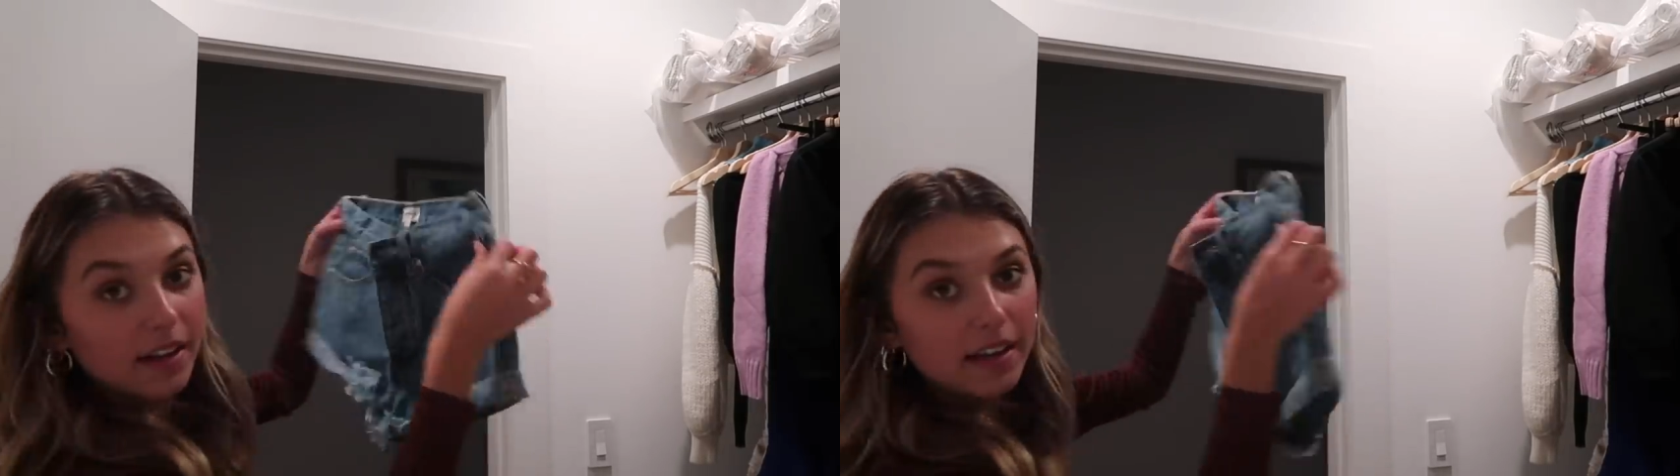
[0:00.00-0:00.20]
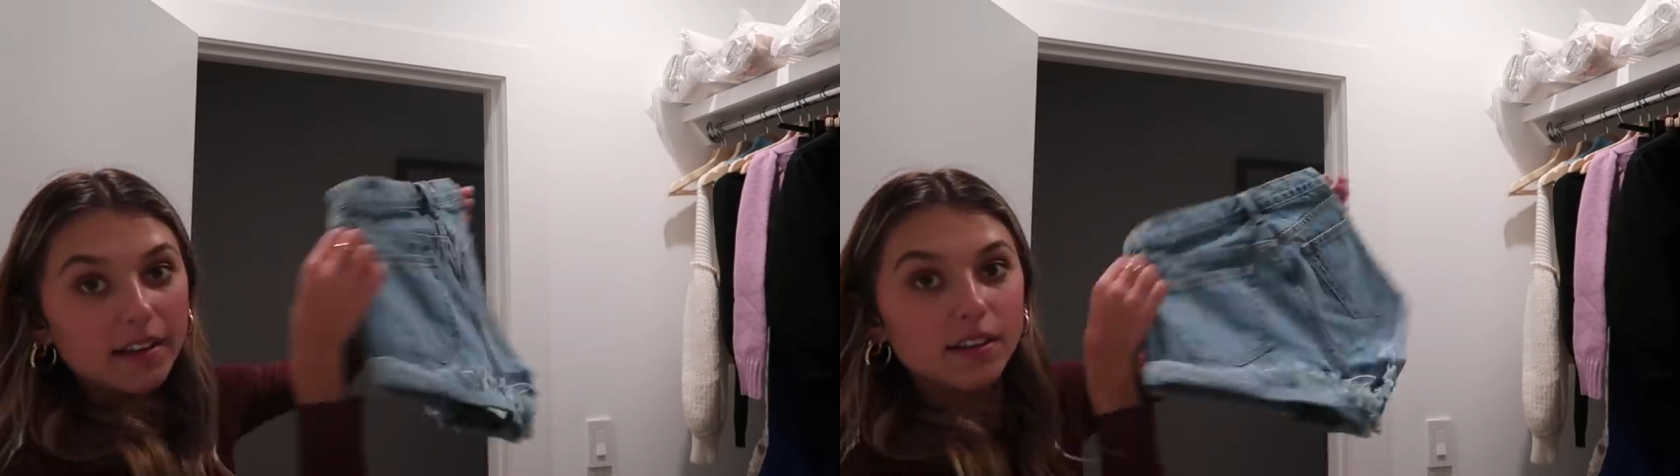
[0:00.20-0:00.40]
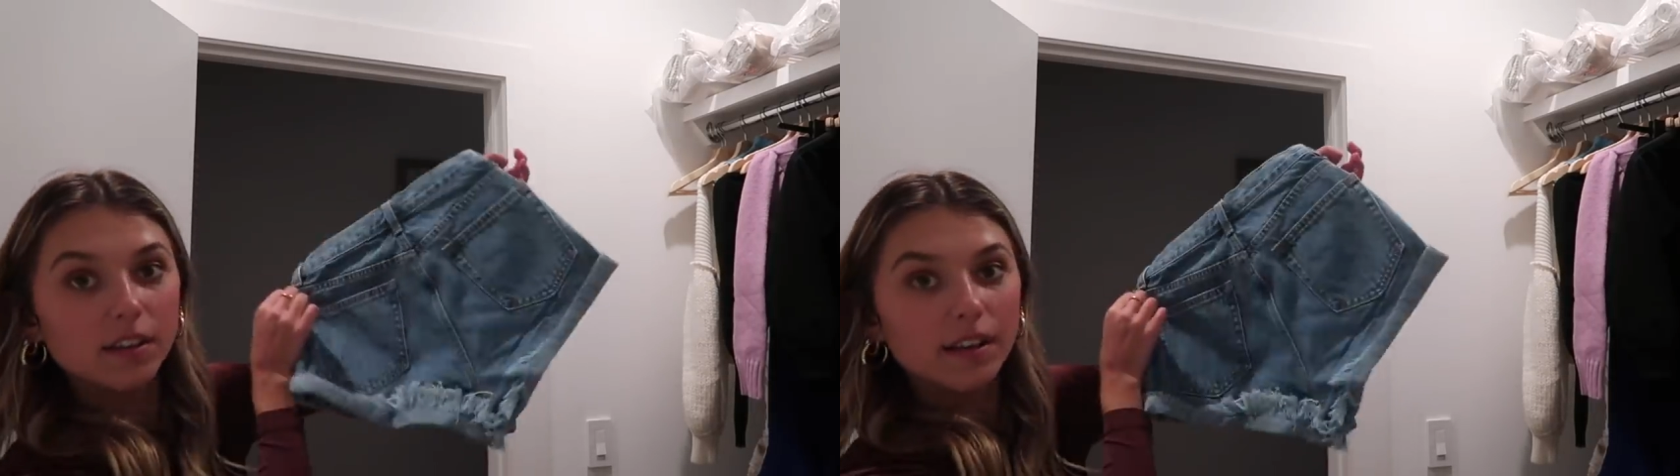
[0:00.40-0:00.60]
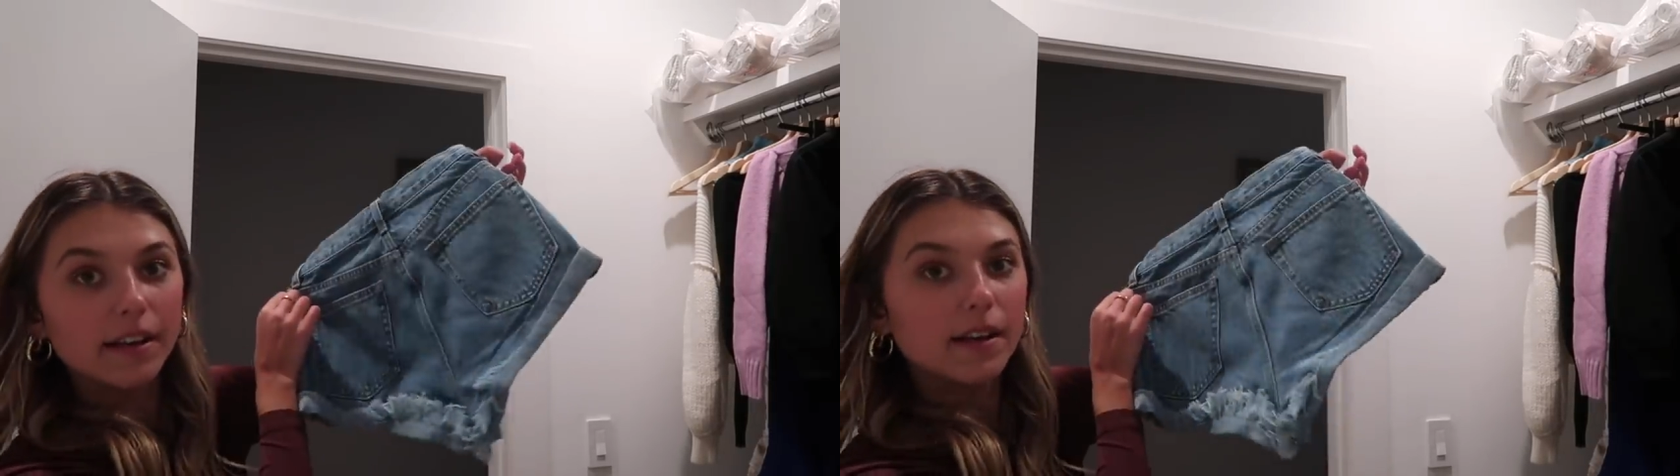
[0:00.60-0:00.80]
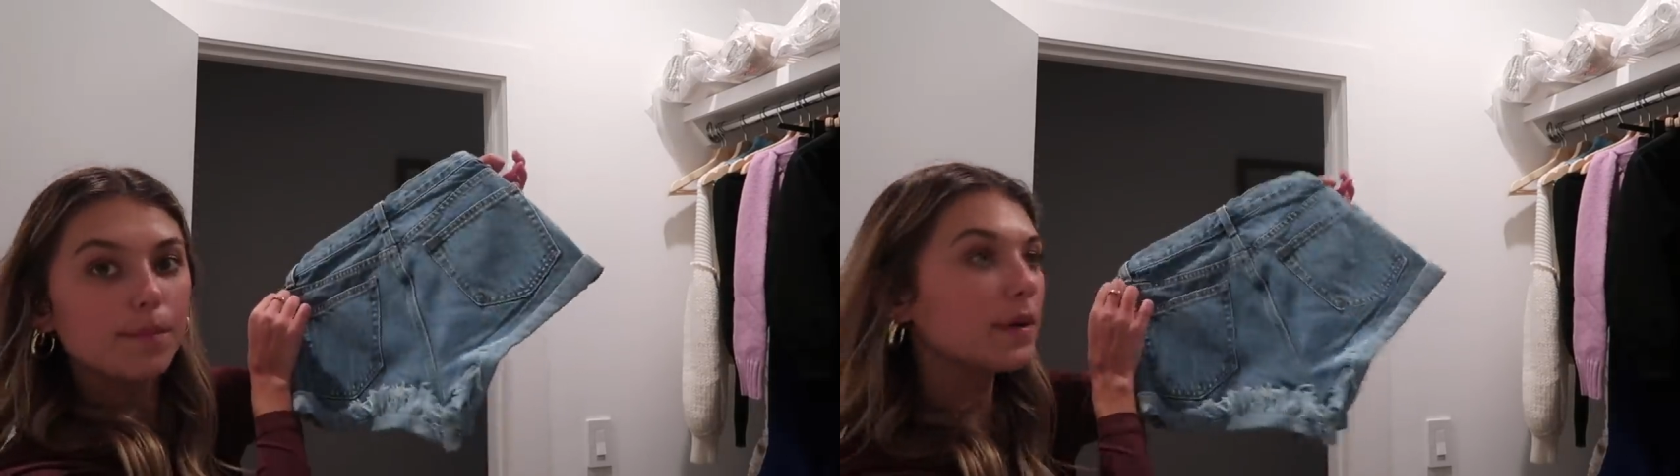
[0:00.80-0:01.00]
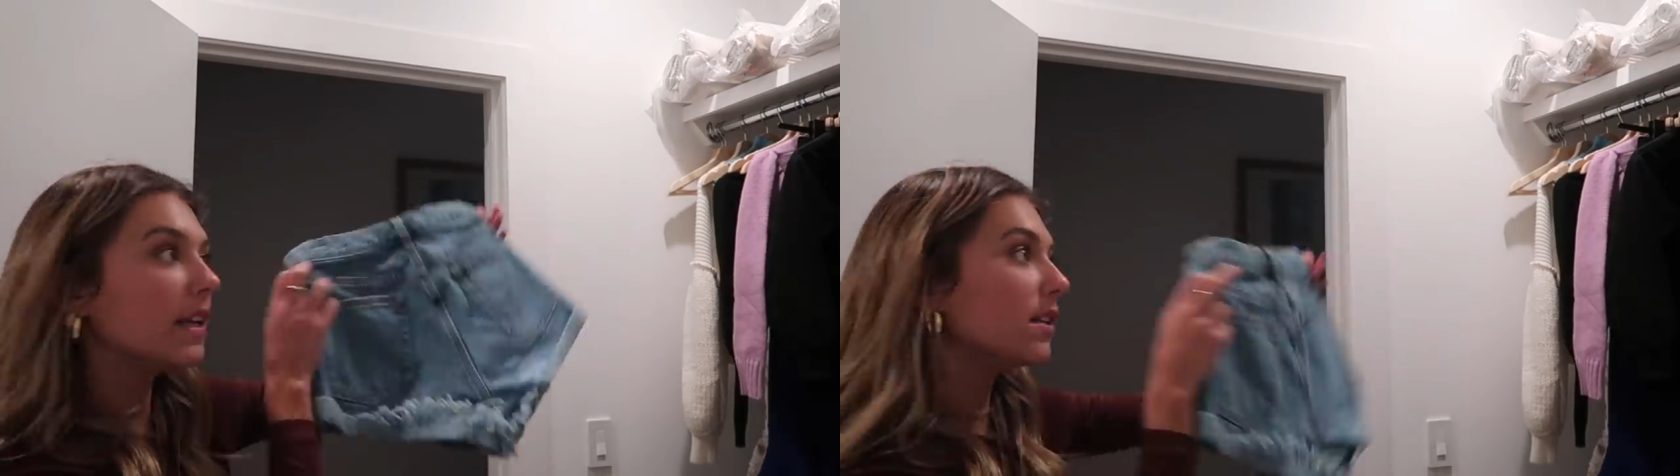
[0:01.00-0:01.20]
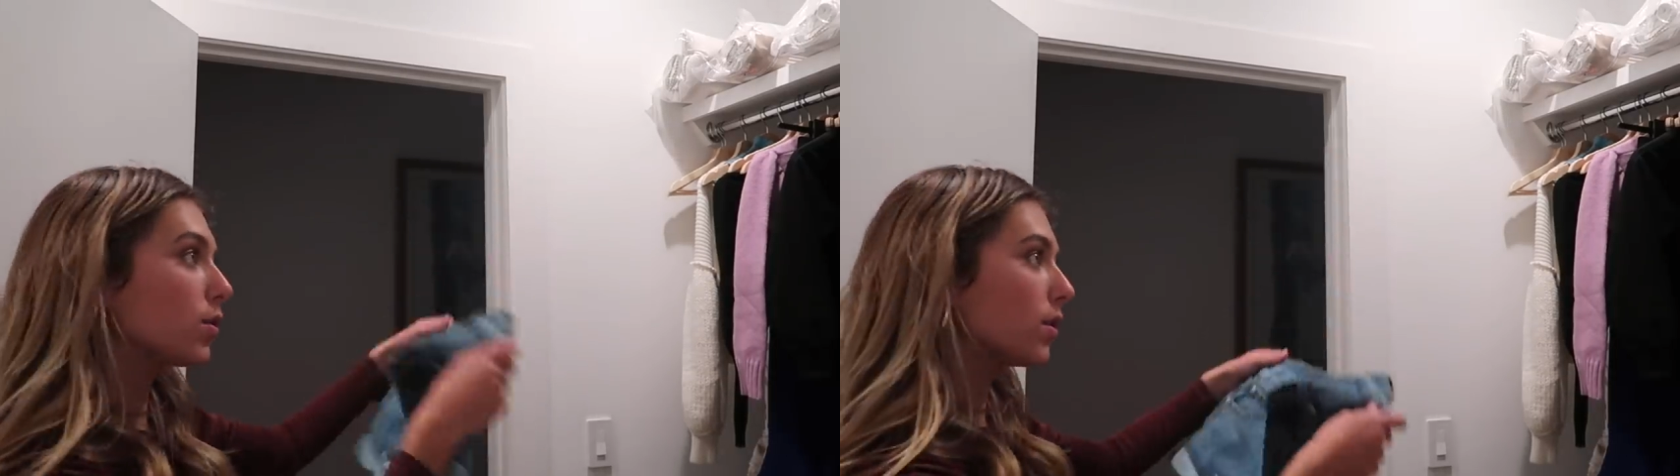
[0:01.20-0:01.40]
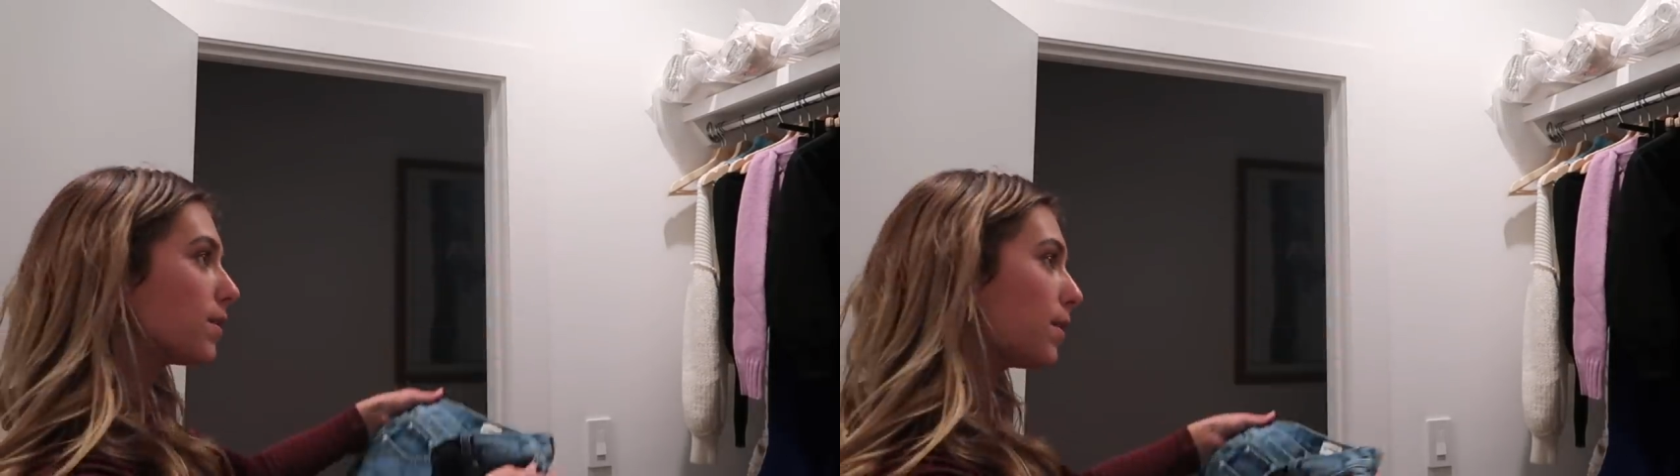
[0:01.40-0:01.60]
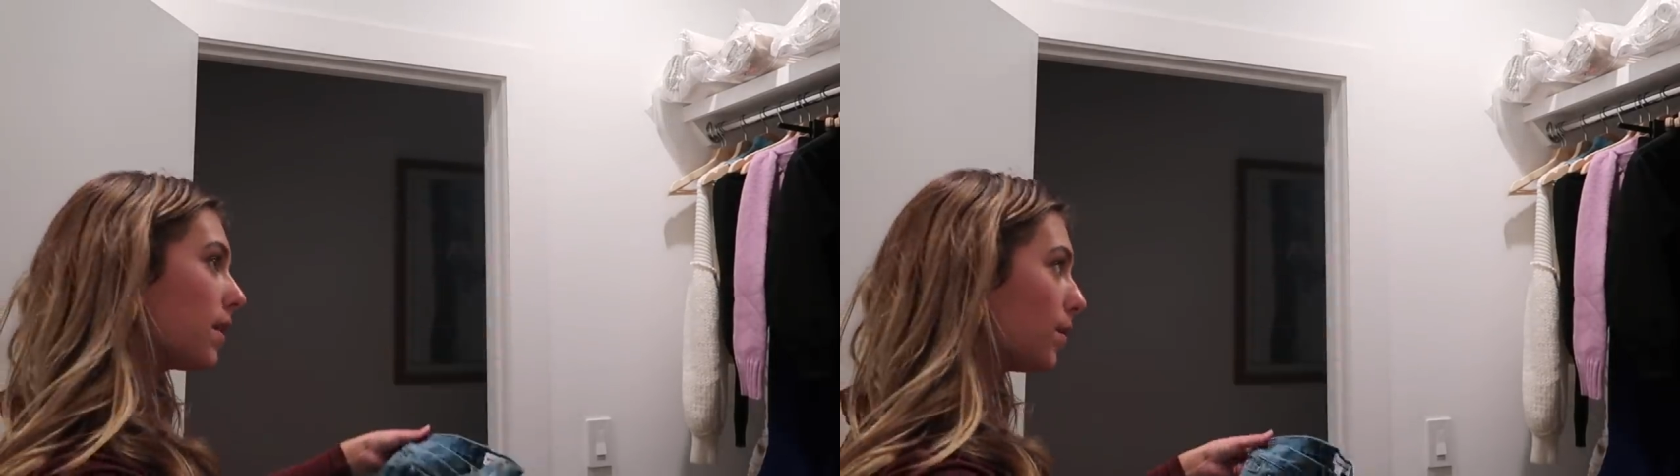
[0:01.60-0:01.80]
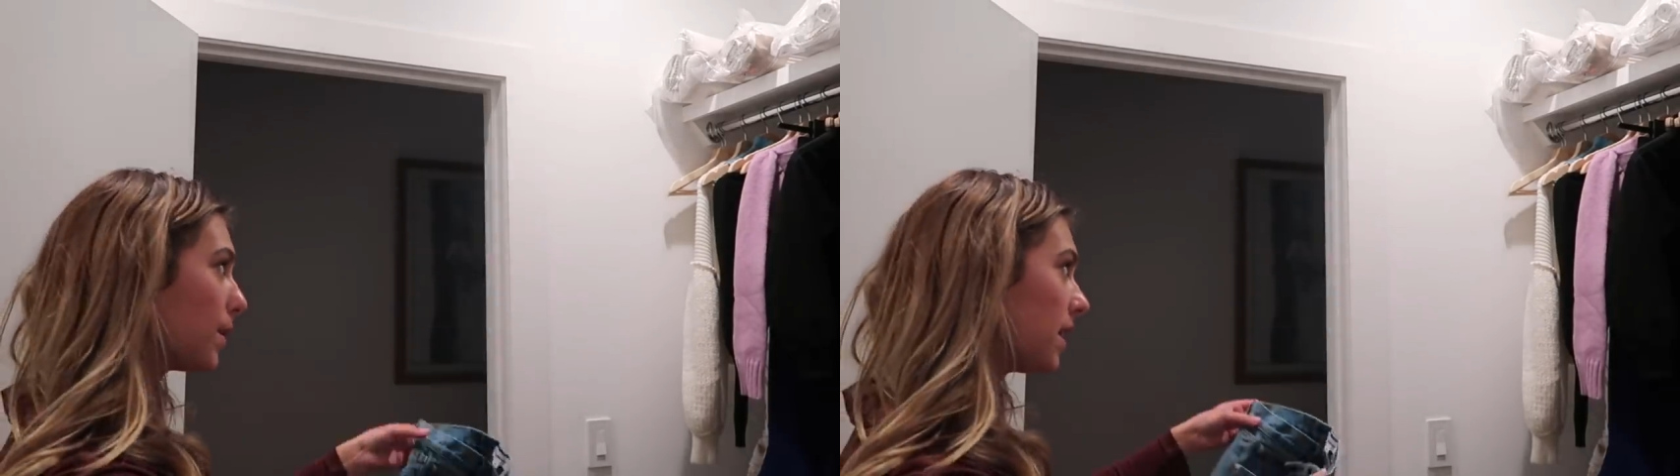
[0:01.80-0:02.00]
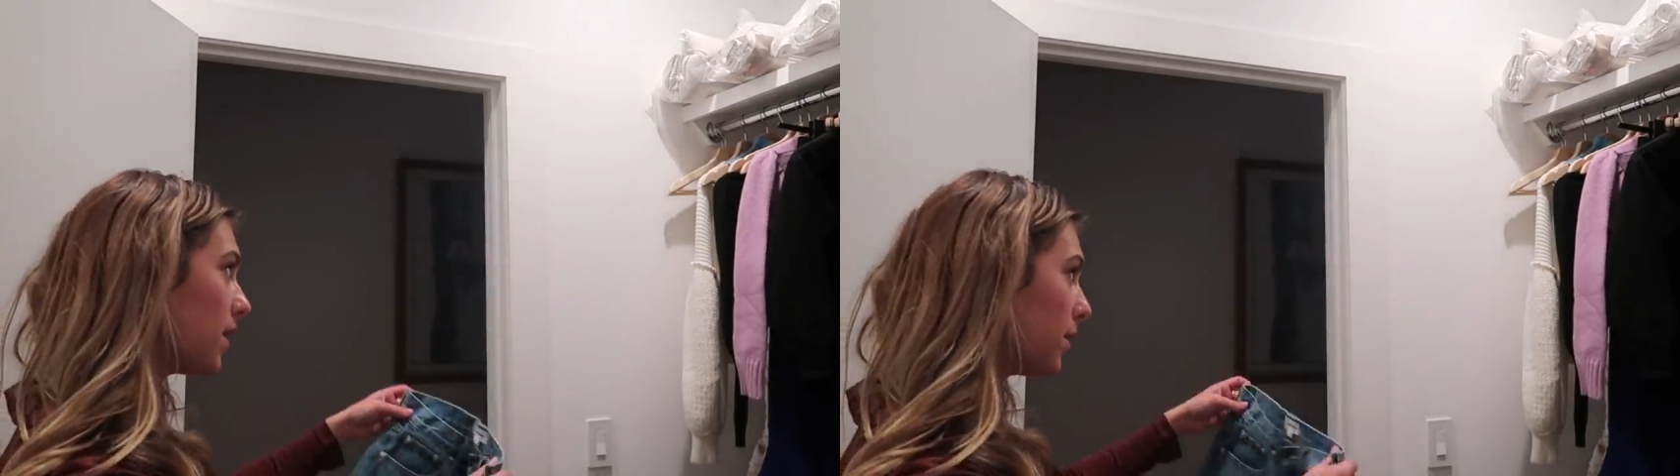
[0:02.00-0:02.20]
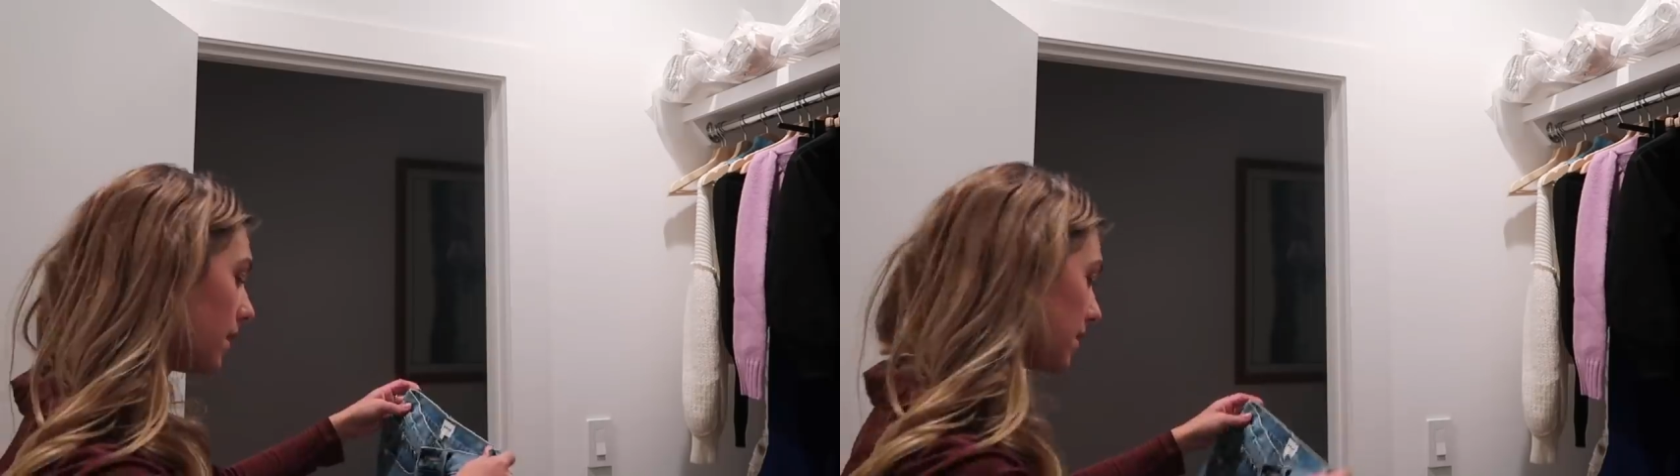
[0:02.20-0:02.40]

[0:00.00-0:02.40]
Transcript: and they're like mini shorts, but it'll be cute in